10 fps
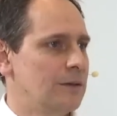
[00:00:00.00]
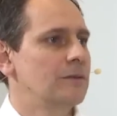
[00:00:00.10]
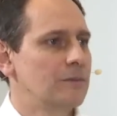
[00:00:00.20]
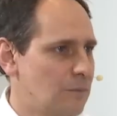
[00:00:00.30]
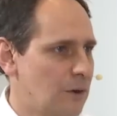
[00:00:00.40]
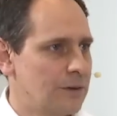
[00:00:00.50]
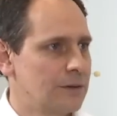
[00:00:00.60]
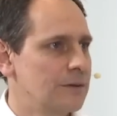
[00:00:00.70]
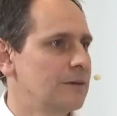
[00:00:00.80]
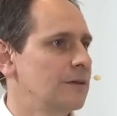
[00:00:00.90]

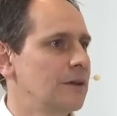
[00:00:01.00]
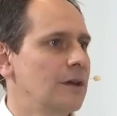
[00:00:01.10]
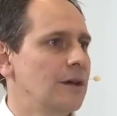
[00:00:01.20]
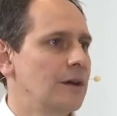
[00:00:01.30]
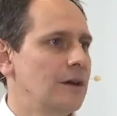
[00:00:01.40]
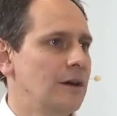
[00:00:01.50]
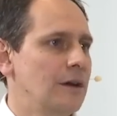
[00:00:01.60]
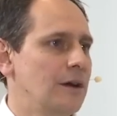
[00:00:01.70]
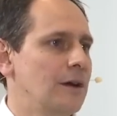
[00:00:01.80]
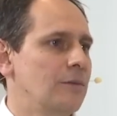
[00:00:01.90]

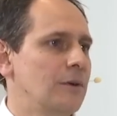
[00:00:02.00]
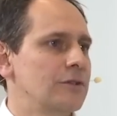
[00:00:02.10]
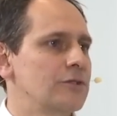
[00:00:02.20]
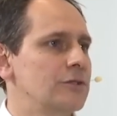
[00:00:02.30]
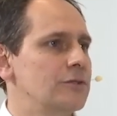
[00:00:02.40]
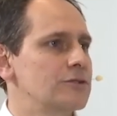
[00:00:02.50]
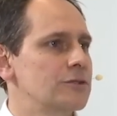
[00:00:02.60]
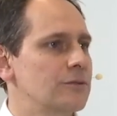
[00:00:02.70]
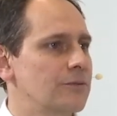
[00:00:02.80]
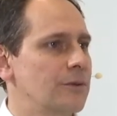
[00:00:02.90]
one
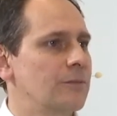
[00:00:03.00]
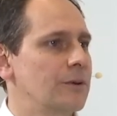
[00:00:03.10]
solution from one